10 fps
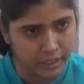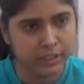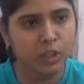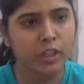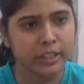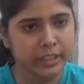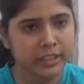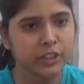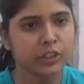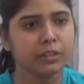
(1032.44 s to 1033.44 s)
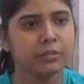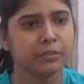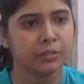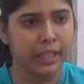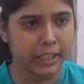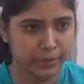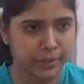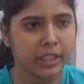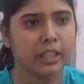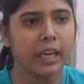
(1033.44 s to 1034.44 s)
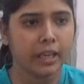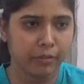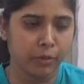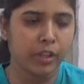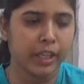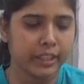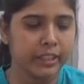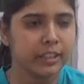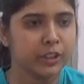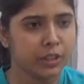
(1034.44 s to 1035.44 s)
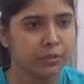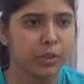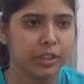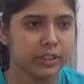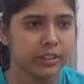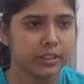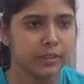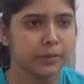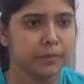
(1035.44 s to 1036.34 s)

Yes, horticulture, as well and for agriculture and forestry, sir.